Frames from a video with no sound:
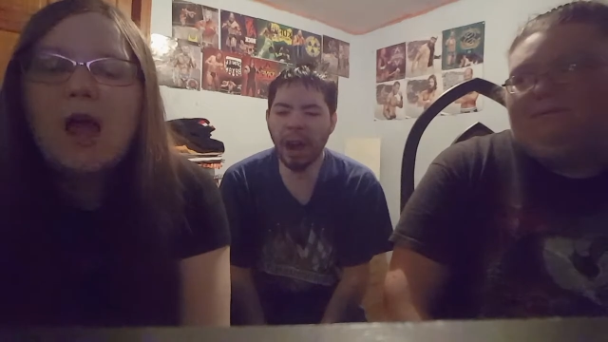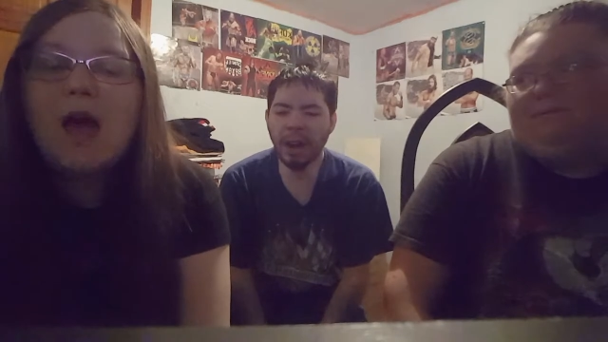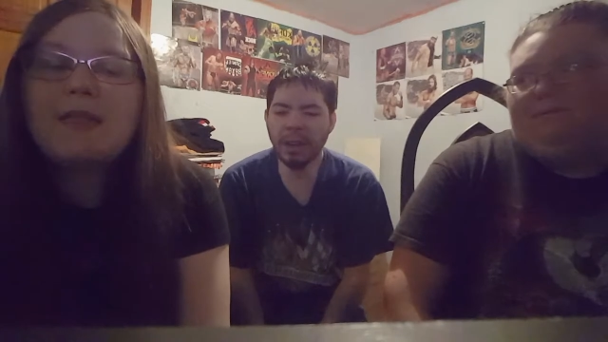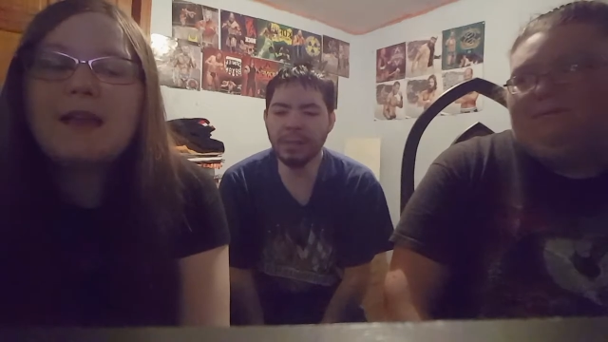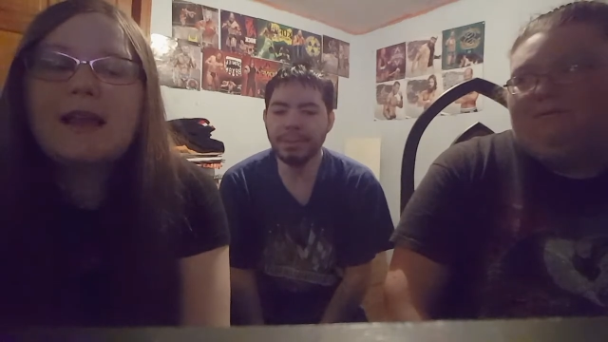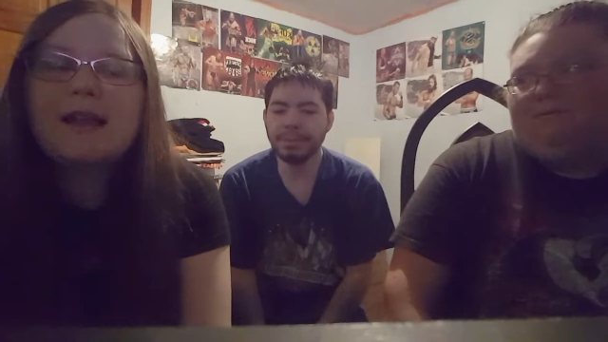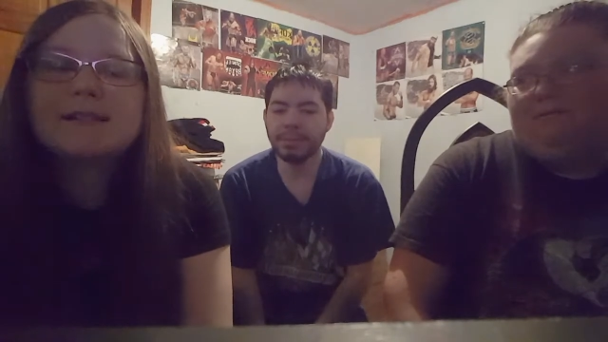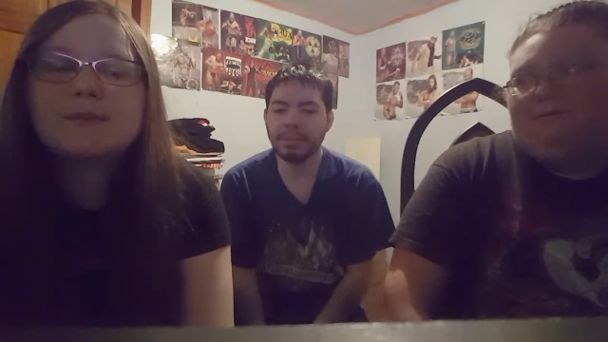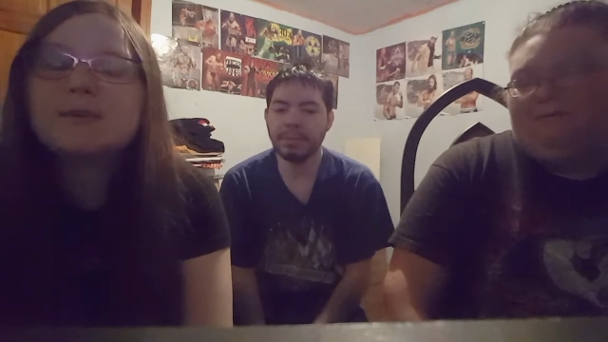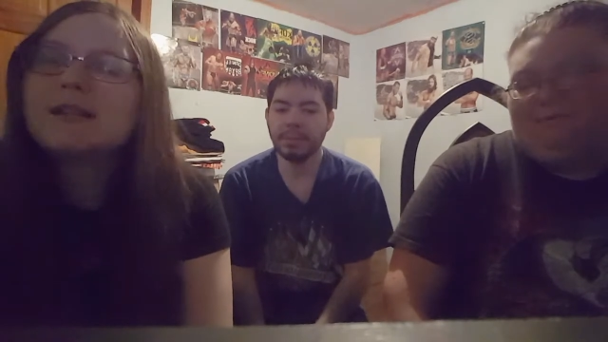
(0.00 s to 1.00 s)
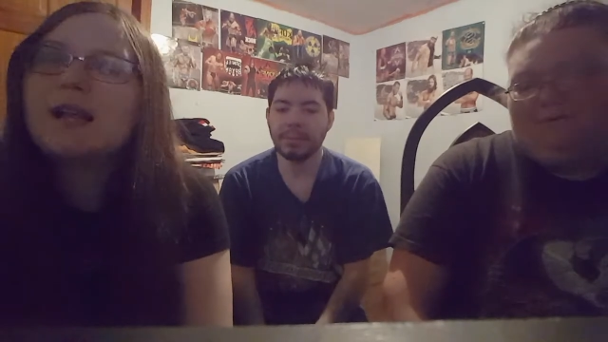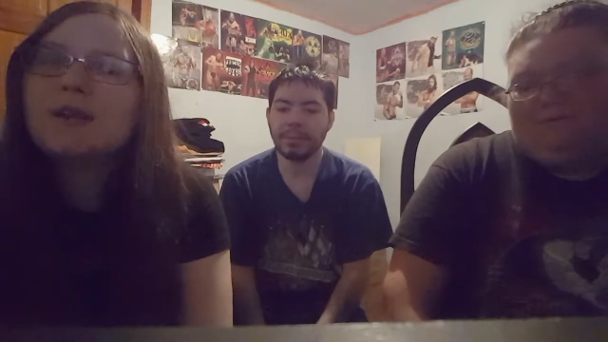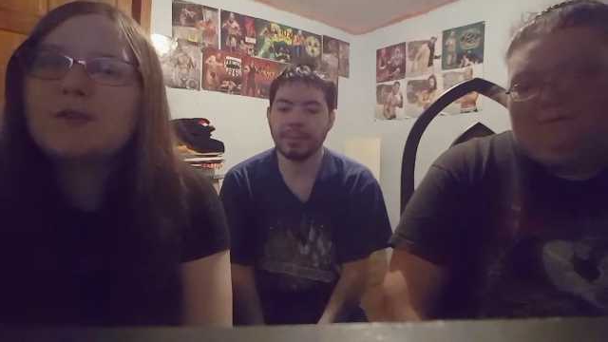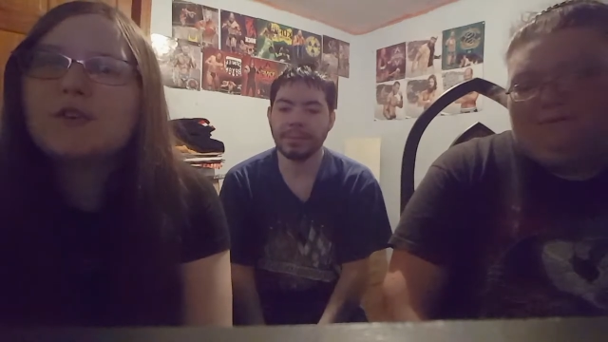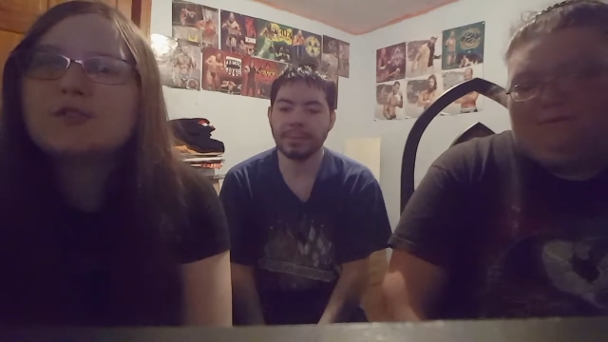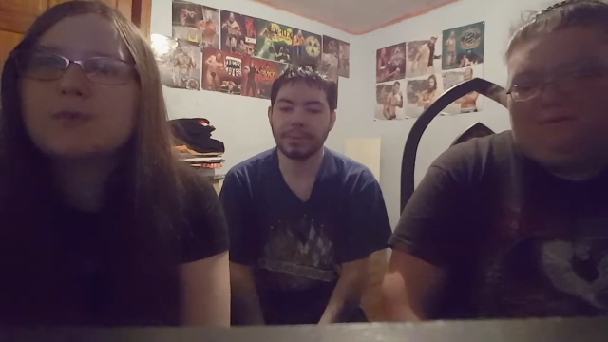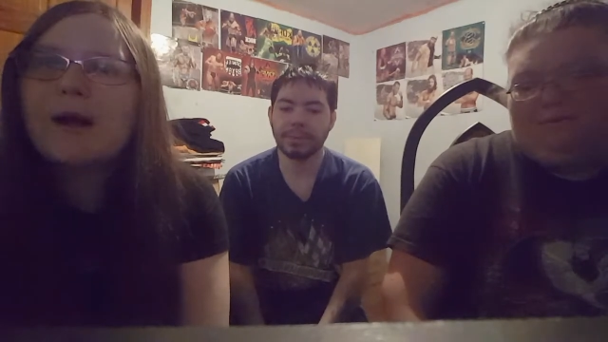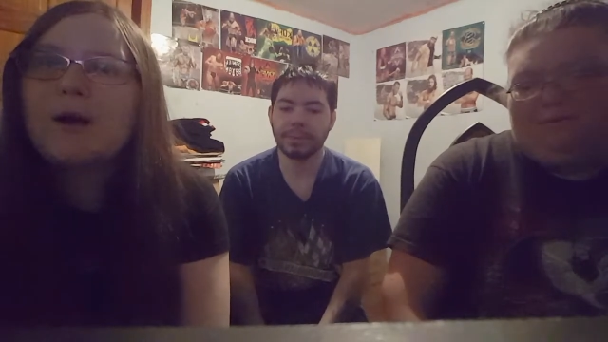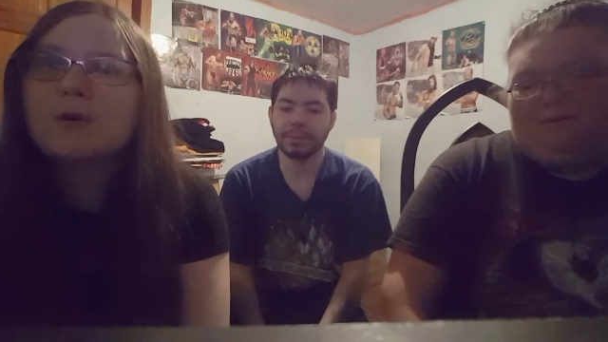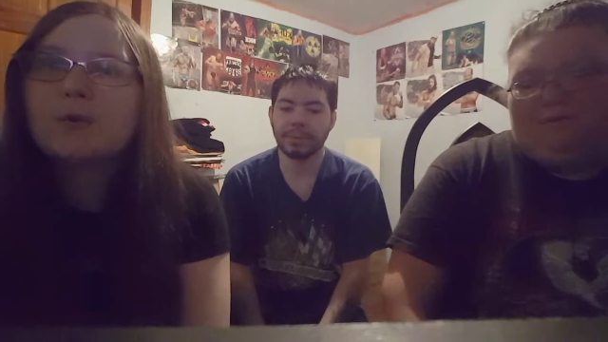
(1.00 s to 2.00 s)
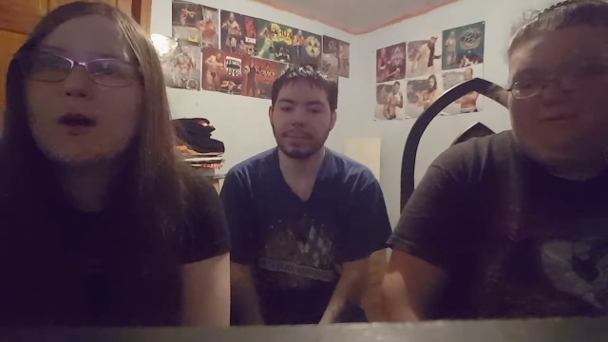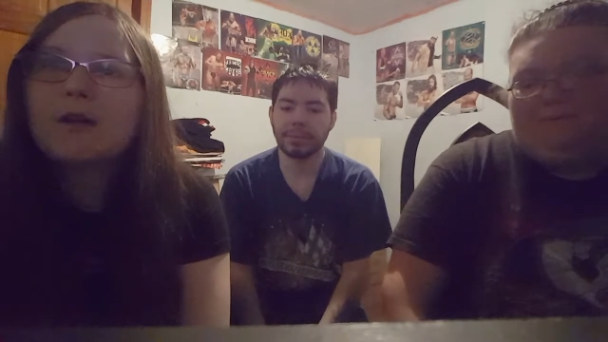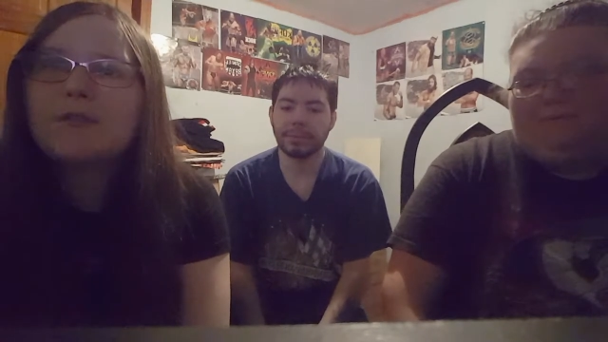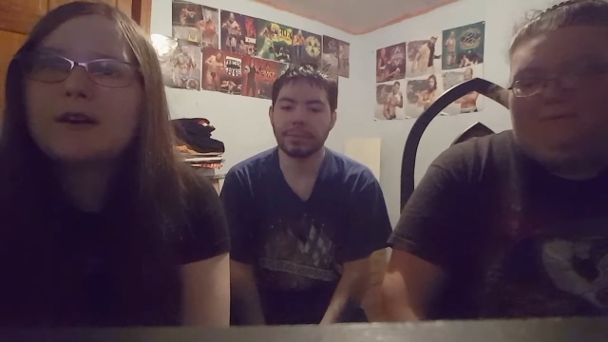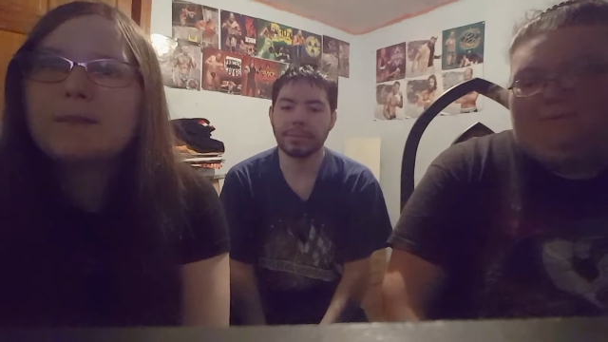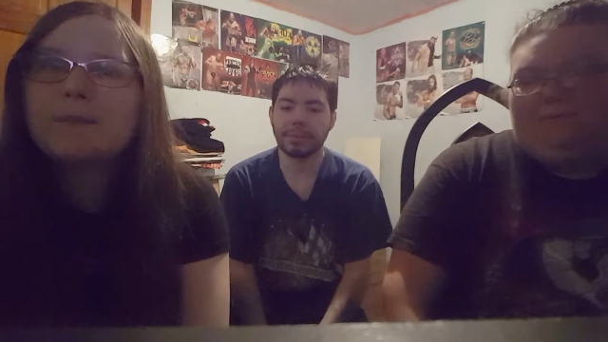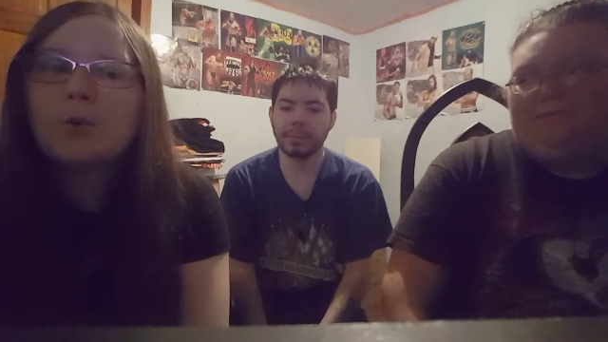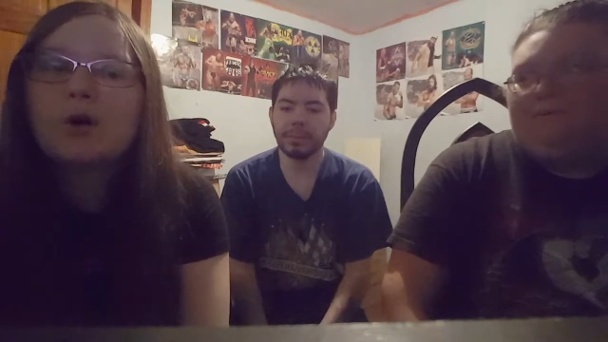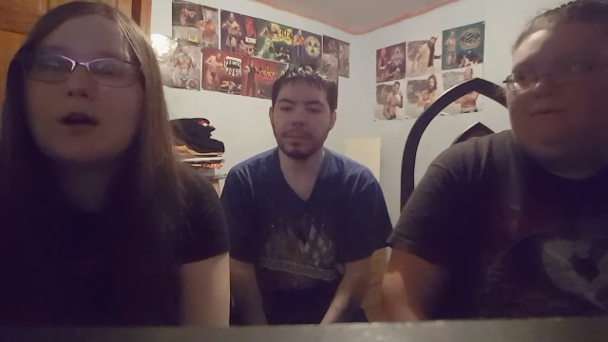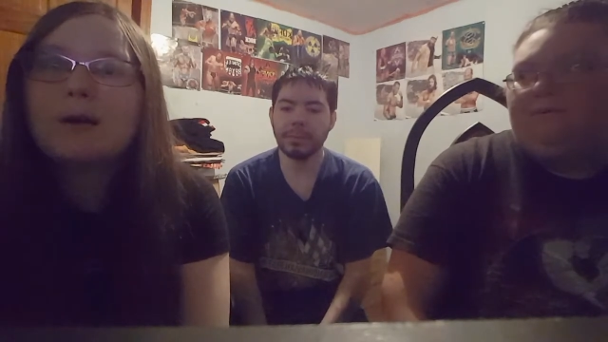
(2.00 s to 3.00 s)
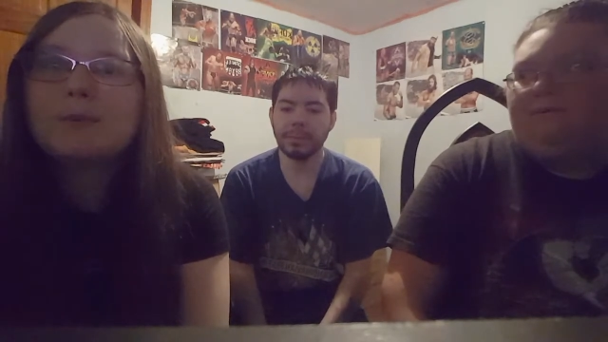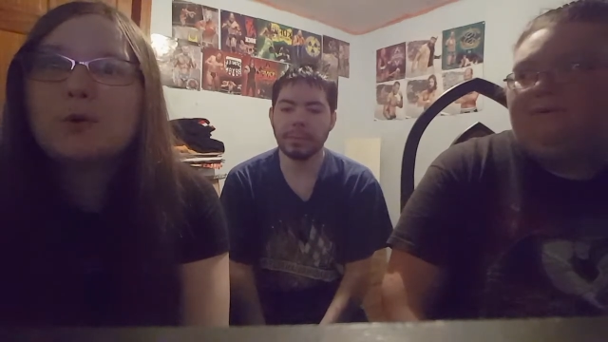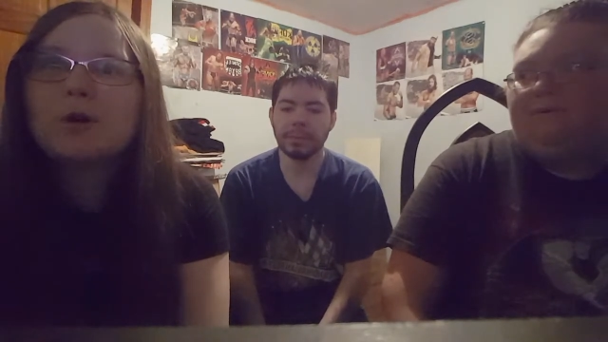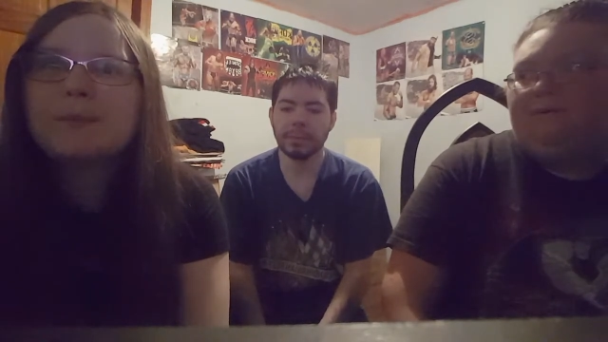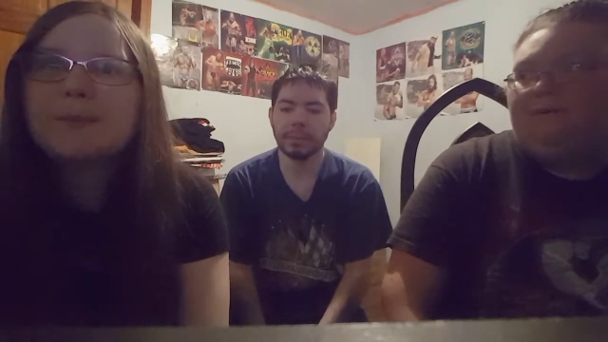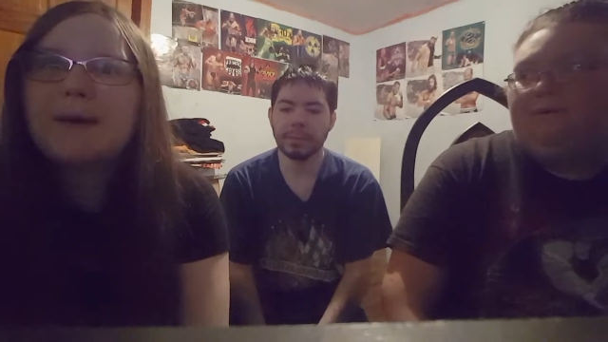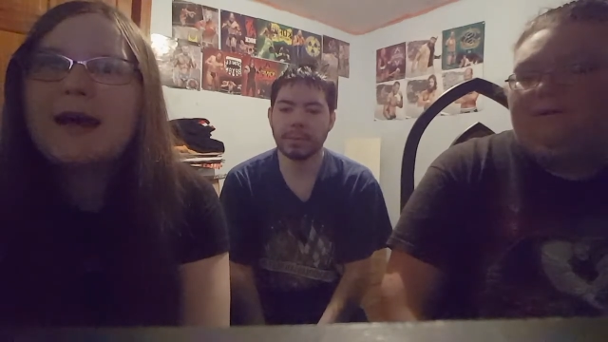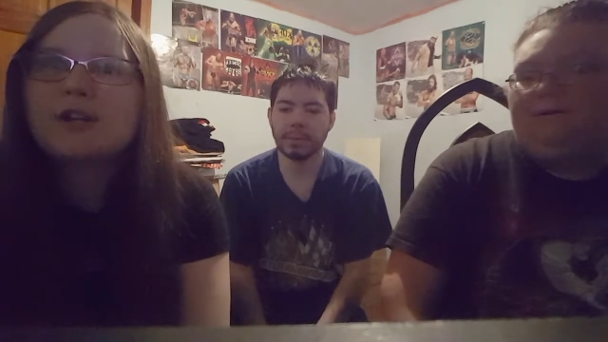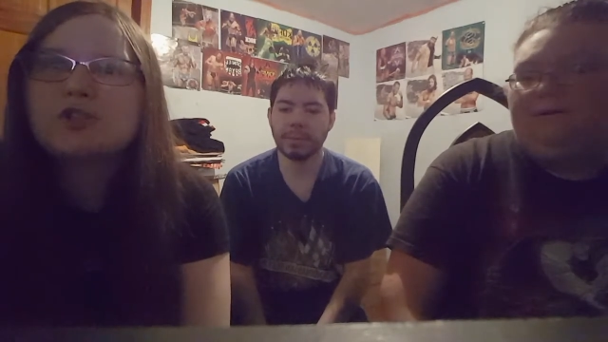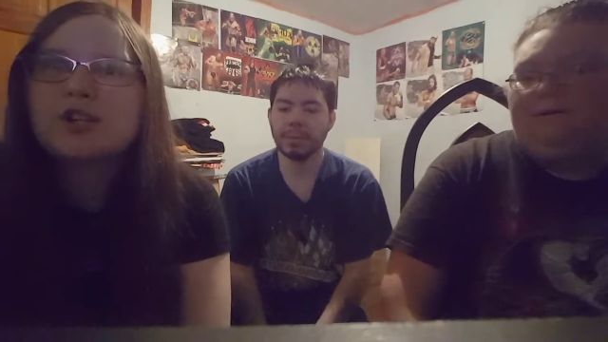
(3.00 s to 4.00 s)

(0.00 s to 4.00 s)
Speaker 1: And then the next one was another first round qualifying World Cup tournament match.